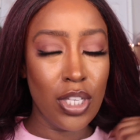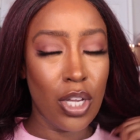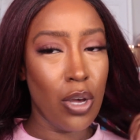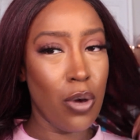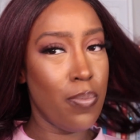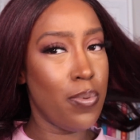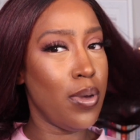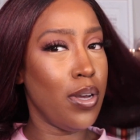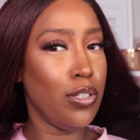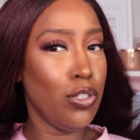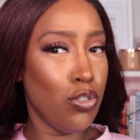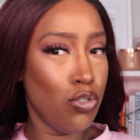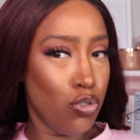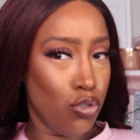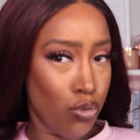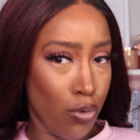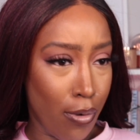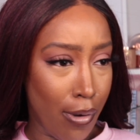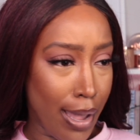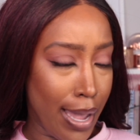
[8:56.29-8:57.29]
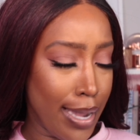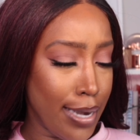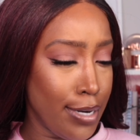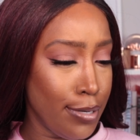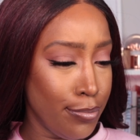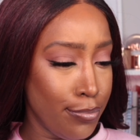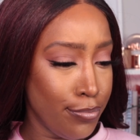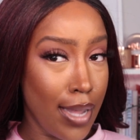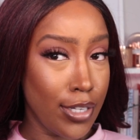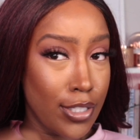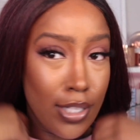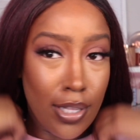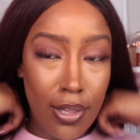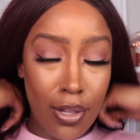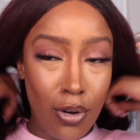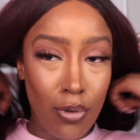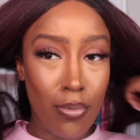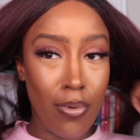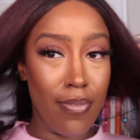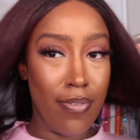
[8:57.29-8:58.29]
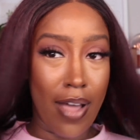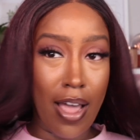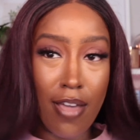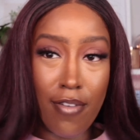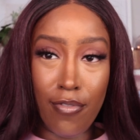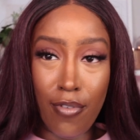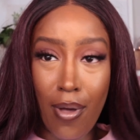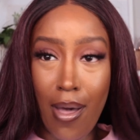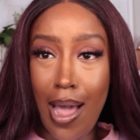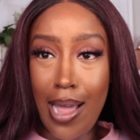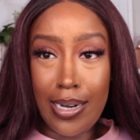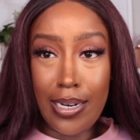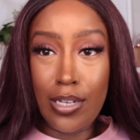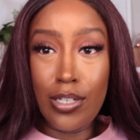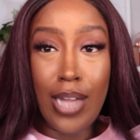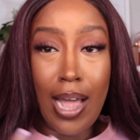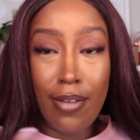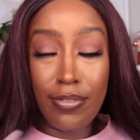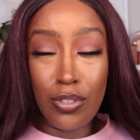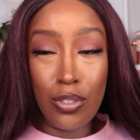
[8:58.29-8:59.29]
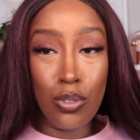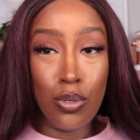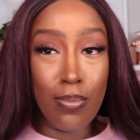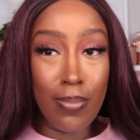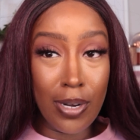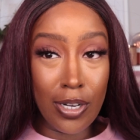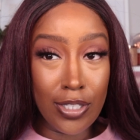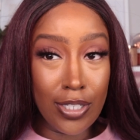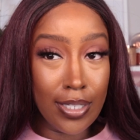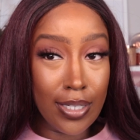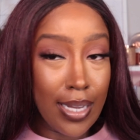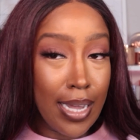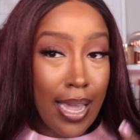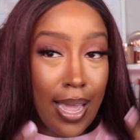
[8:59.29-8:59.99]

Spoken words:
I hope you guys enjoyed. Just a little revival. I didn't have to do much.